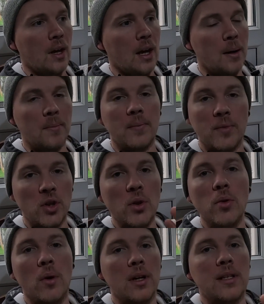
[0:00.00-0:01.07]
I'm
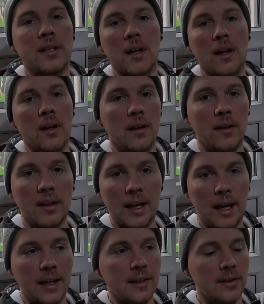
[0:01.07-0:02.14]
new to the
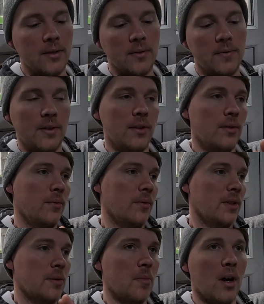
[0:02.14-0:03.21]
Alexa stuff, to the
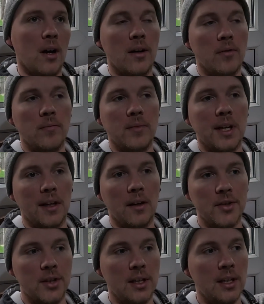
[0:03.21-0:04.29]
smart home
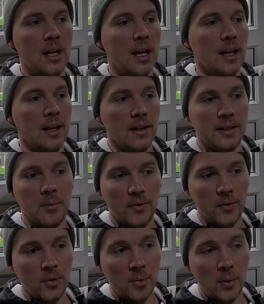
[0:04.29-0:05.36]
technology. Like I said
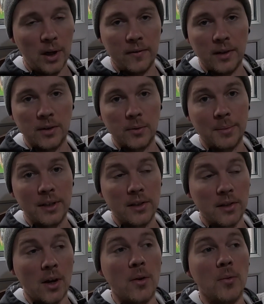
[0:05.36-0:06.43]
before, my Wi-Fi's always been
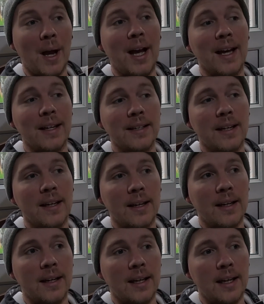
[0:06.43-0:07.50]
so bad
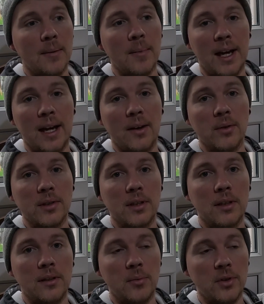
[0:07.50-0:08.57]
in my house.
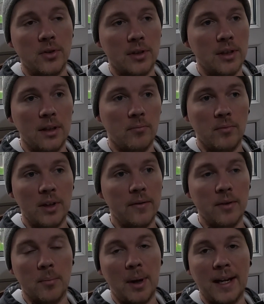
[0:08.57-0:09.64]
We just live in
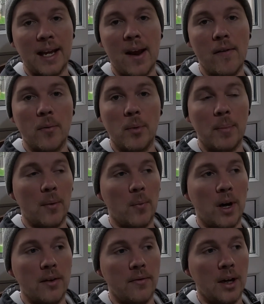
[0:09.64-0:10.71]
a bad area with bad
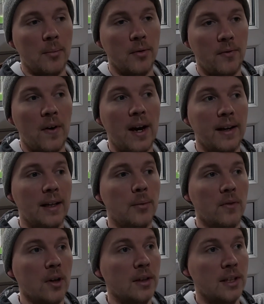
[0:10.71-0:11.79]
Wi-Fi, but finally
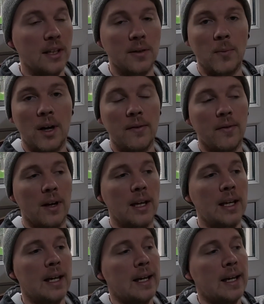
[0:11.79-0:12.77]
we've got decent Wi-Fi.